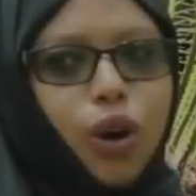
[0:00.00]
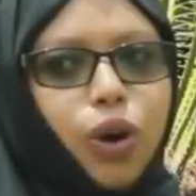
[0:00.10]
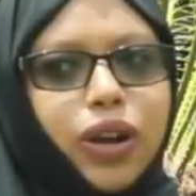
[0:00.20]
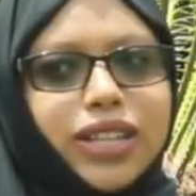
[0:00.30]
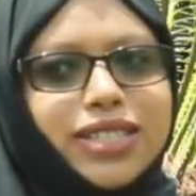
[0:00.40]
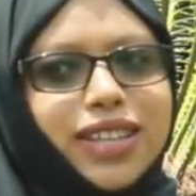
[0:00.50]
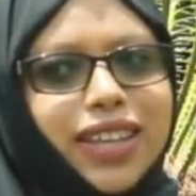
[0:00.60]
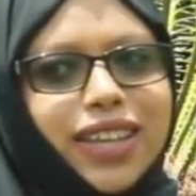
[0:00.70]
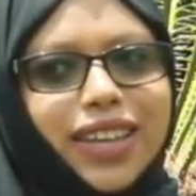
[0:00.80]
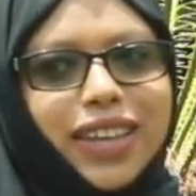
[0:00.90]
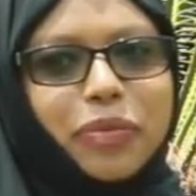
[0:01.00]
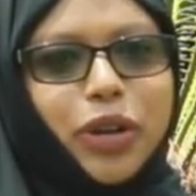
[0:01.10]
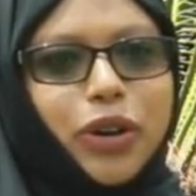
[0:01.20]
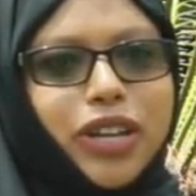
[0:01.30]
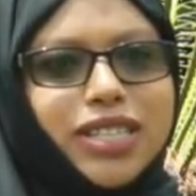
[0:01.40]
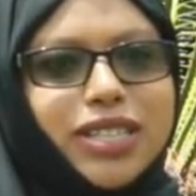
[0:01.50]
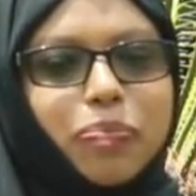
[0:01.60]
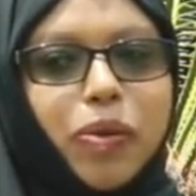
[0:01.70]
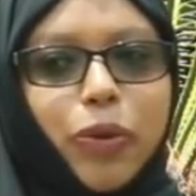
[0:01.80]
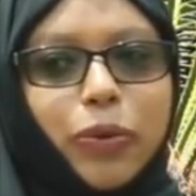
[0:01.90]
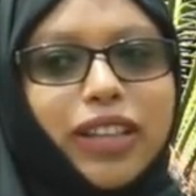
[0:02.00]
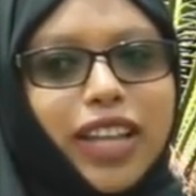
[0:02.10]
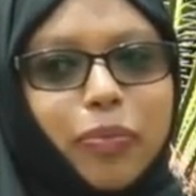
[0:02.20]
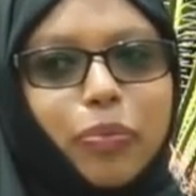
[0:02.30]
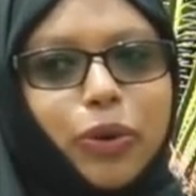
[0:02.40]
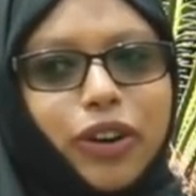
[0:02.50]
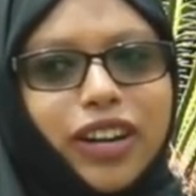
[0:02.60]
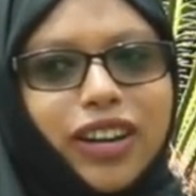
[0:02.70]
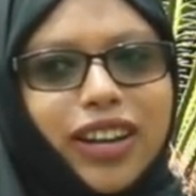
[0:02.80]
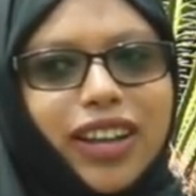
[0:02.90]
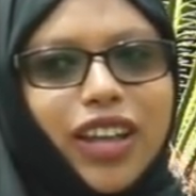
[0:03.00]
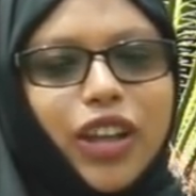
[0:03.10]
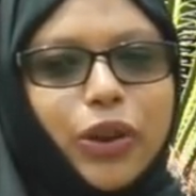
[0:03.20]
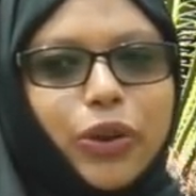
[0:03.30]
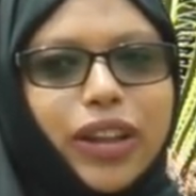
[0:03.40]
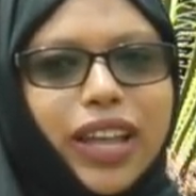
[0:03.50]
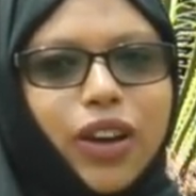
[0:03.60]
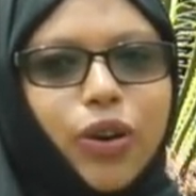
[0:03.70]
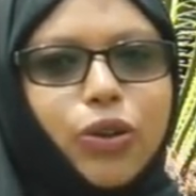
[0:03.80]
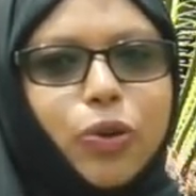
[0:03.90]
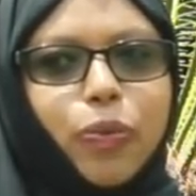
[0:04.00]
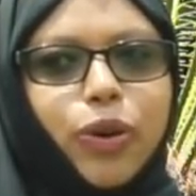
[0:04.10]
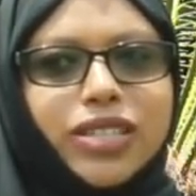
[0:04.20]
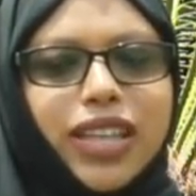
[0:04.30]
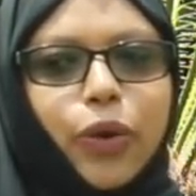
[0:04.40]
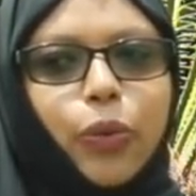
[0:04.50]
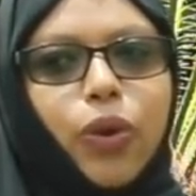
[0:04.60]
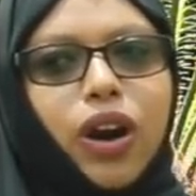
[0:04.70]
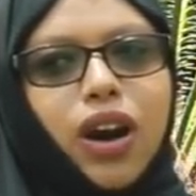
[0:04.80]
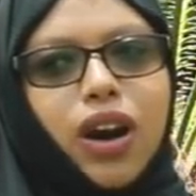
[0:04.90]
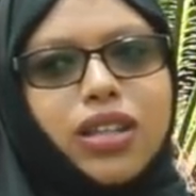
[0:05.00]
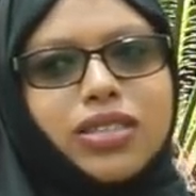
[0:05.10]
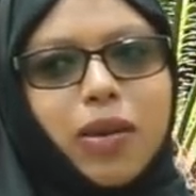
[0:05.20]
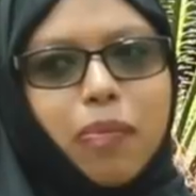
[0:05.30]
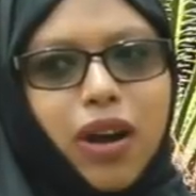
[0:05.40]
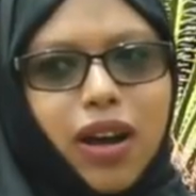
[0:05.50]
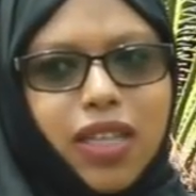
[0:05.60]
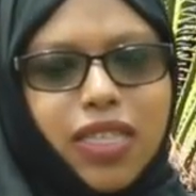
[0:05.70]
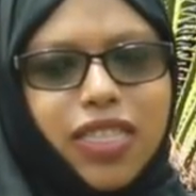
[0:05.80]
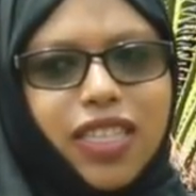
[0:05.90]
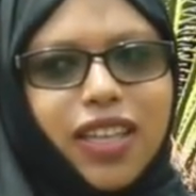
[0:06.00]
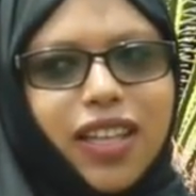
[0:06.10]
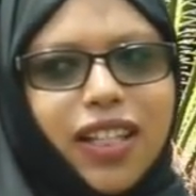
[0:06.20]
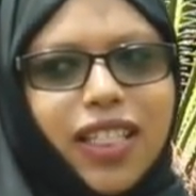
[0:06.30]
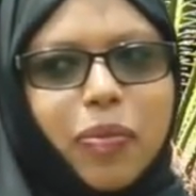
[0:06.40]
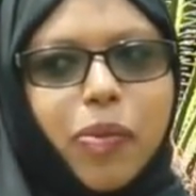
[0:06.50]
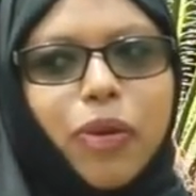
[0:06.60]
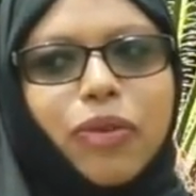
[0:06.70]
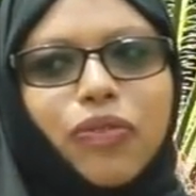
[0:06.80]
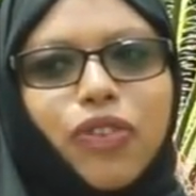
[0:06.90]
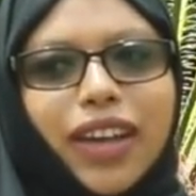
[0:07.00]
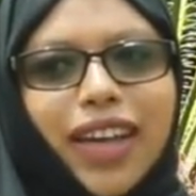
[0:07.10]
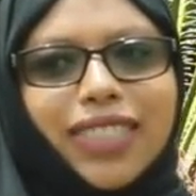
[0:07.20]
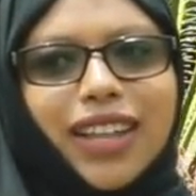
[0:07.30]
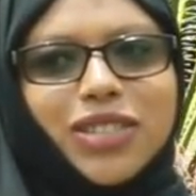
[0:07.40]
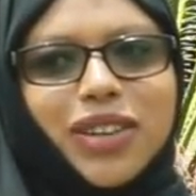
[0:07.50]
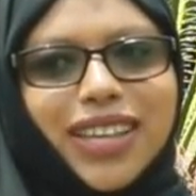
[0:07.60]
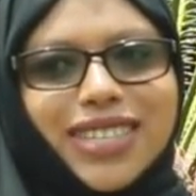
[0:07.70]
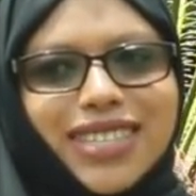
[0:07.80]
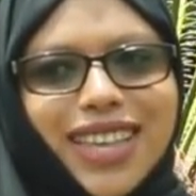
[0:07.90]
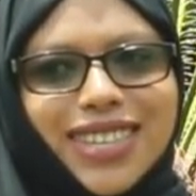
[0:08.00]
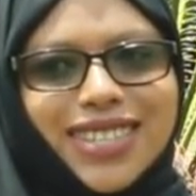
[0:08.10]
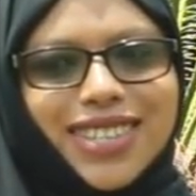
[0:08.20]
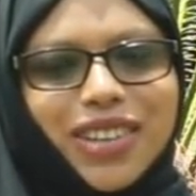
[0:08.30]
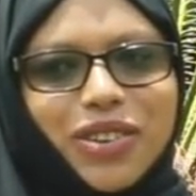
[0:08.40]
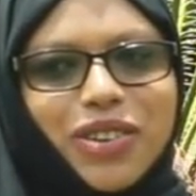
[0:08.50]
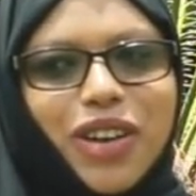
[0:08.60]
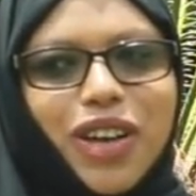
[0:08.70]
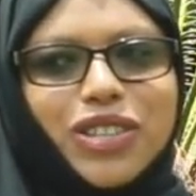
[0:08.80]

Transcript: Oh, it's the key, because people will get bored. You know, like, oh, you post like once a month, like people will forget that you exist, you know.